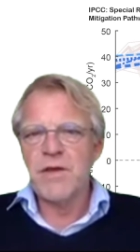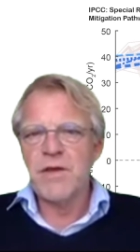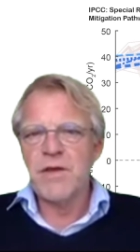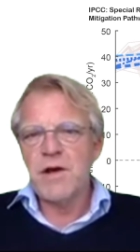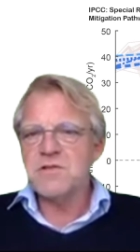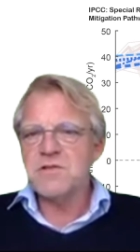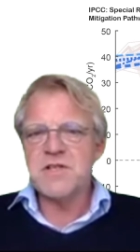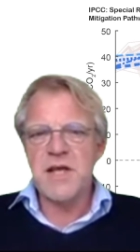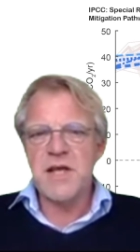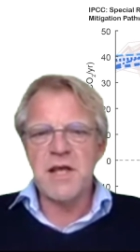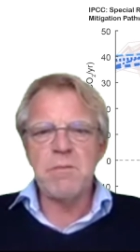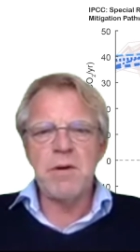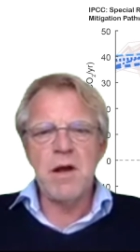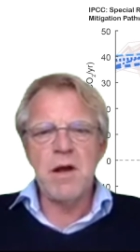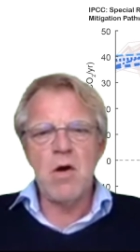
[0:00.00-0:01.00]
of staying
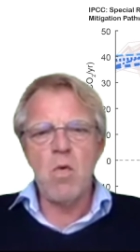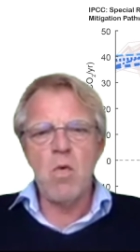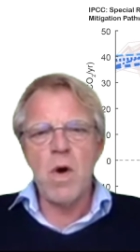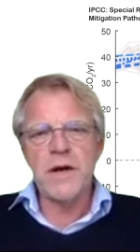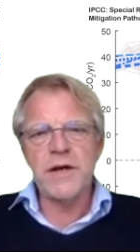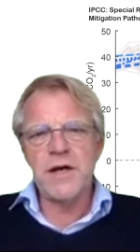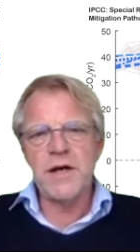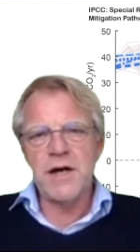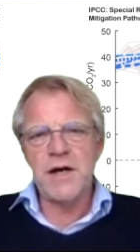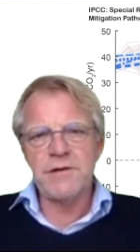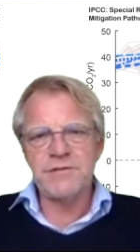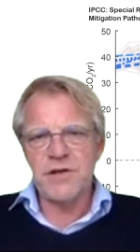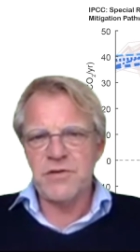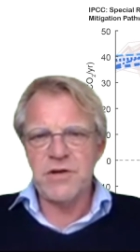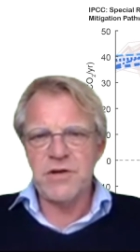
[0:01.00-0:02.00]
below one and a half
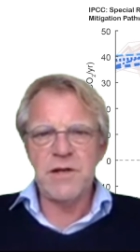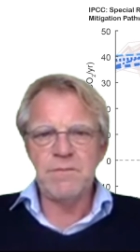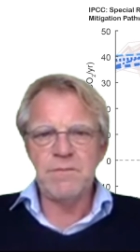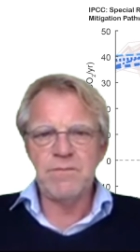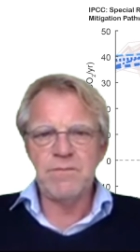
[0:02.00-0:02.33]
degree.